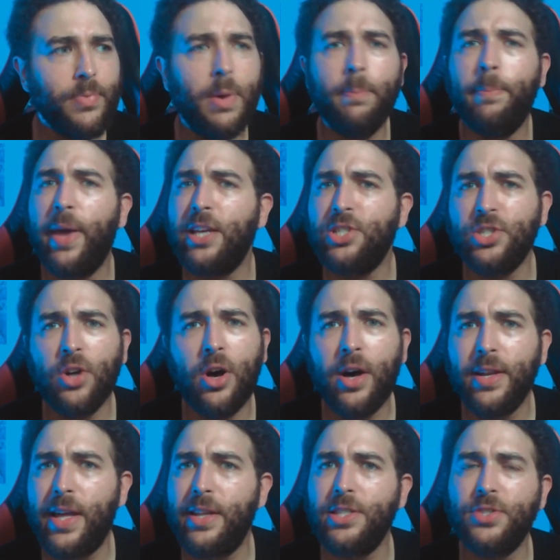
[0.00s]
Big
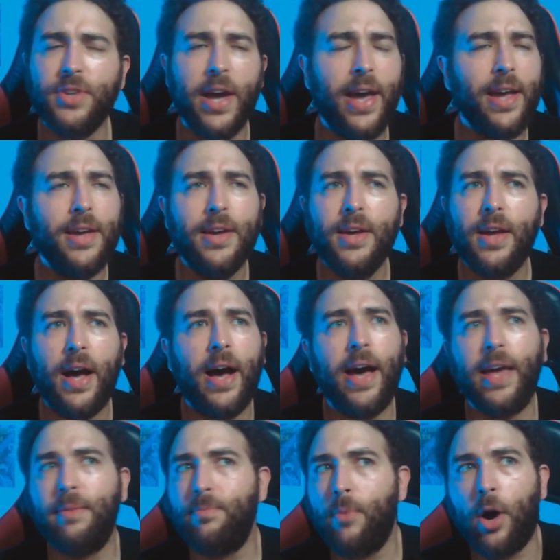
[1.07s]
Sean on a track, I